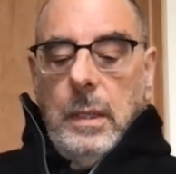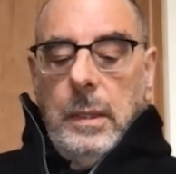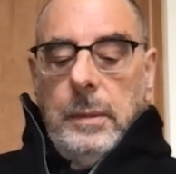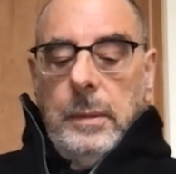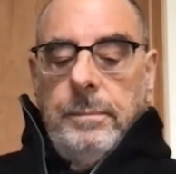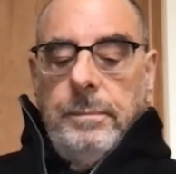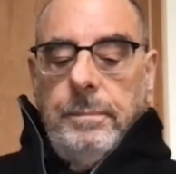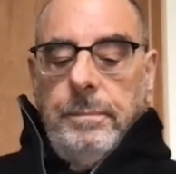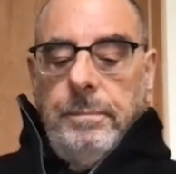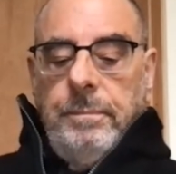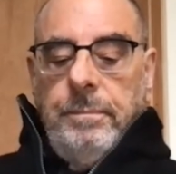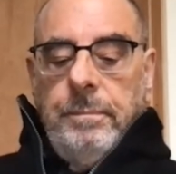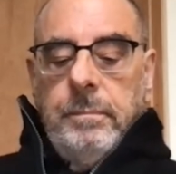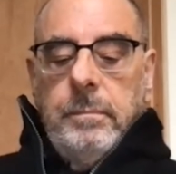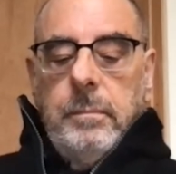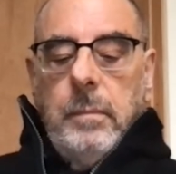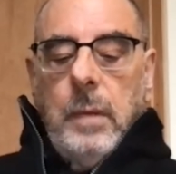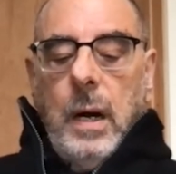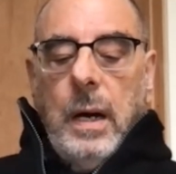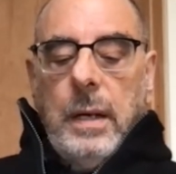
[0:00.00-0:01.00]

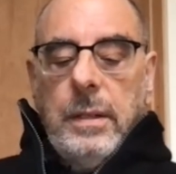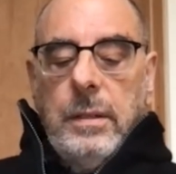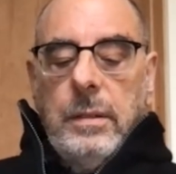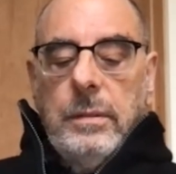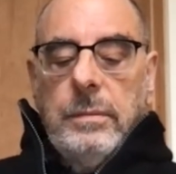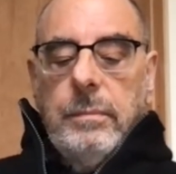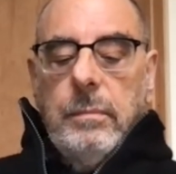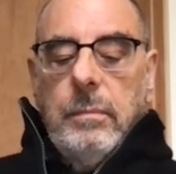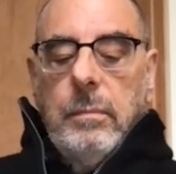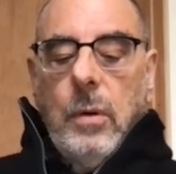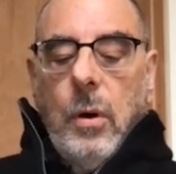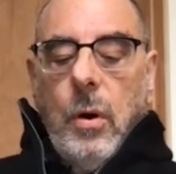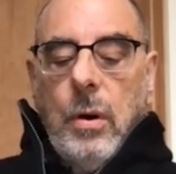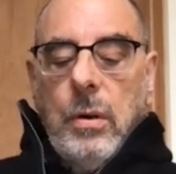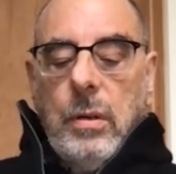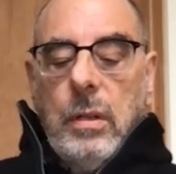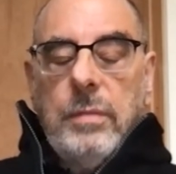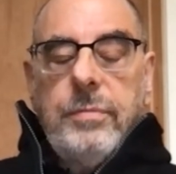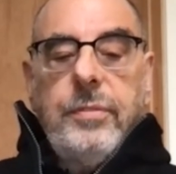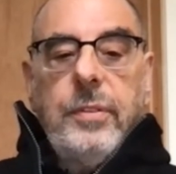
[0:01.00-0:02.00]
Modern
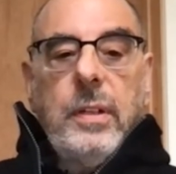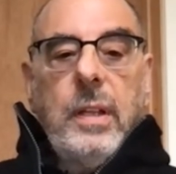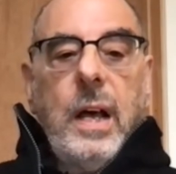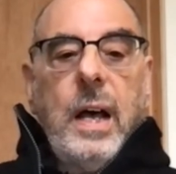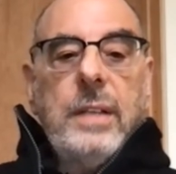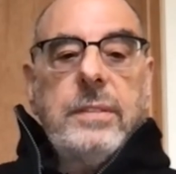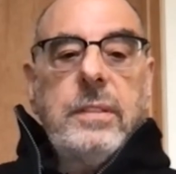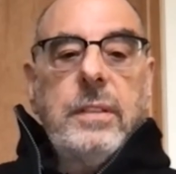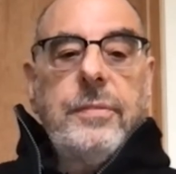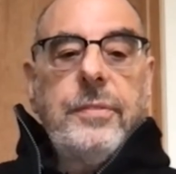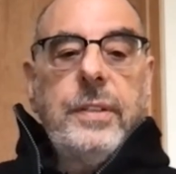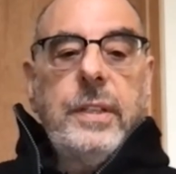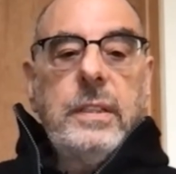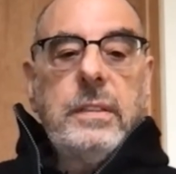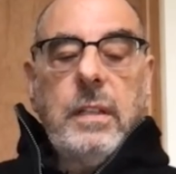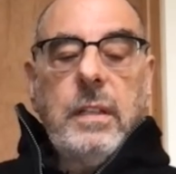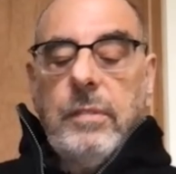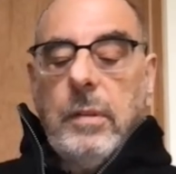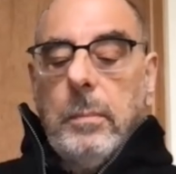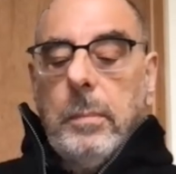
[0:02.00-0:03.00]
moral philosophies
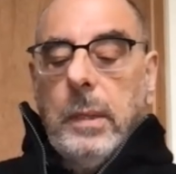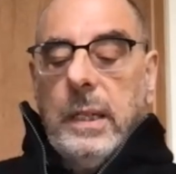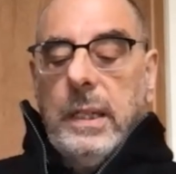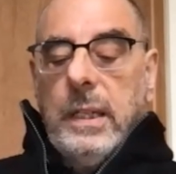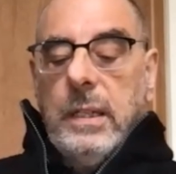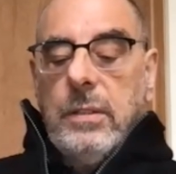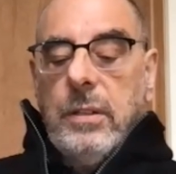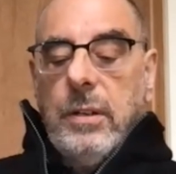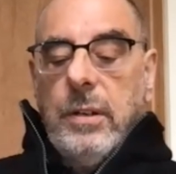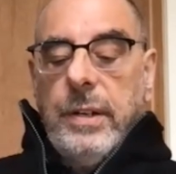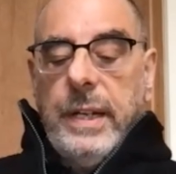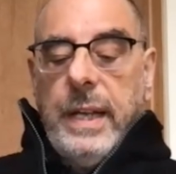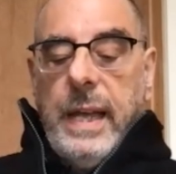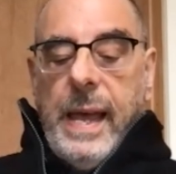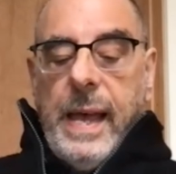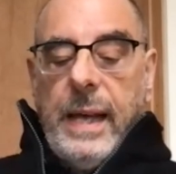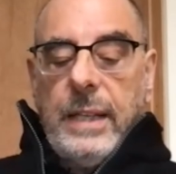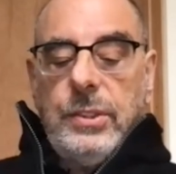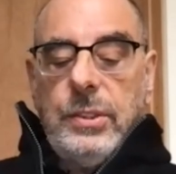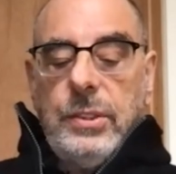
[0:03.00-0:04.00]
of obligatory
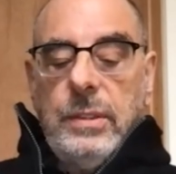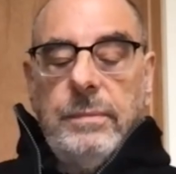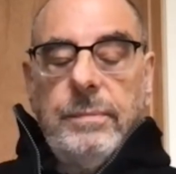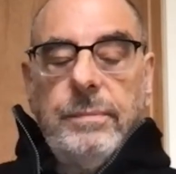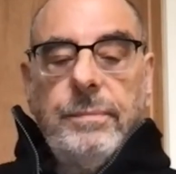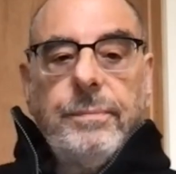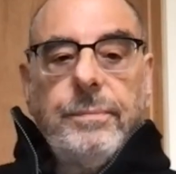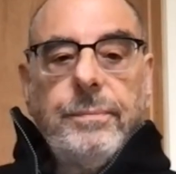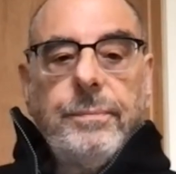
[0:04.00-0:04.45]
action.